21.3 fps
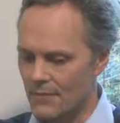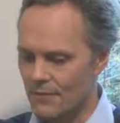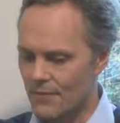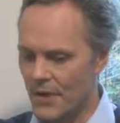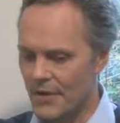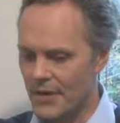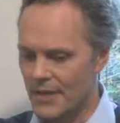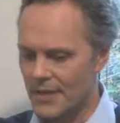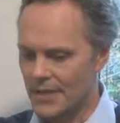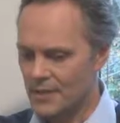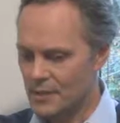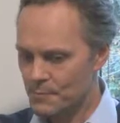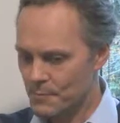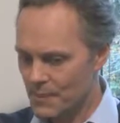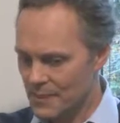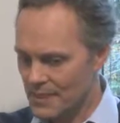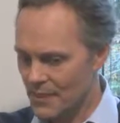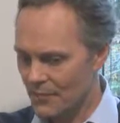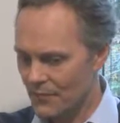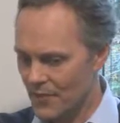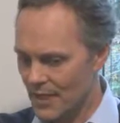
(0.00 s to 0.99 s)
very
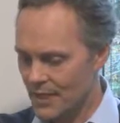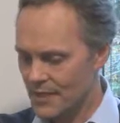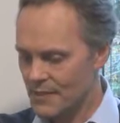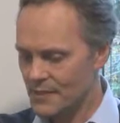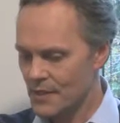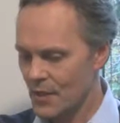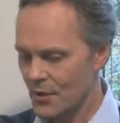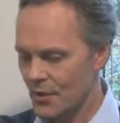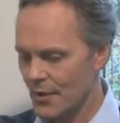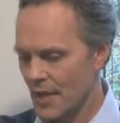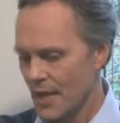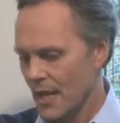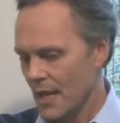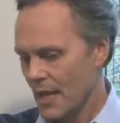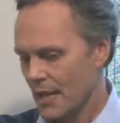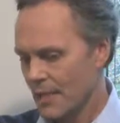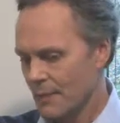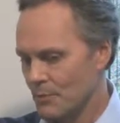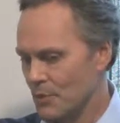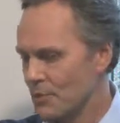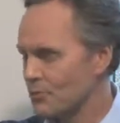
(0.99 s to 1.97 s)
specific, so
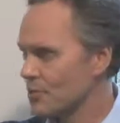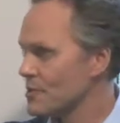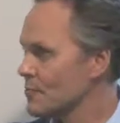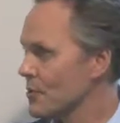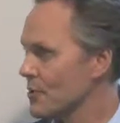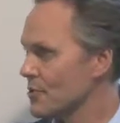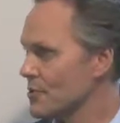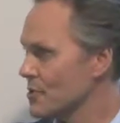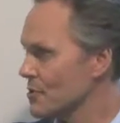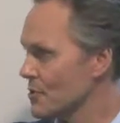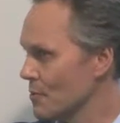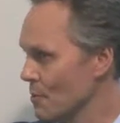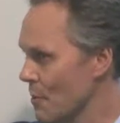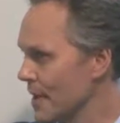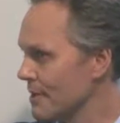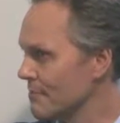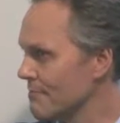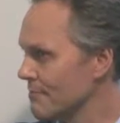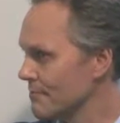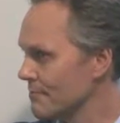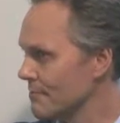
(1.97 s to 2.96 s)
an immune response to
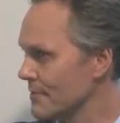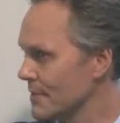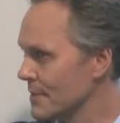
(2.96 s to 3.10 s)
one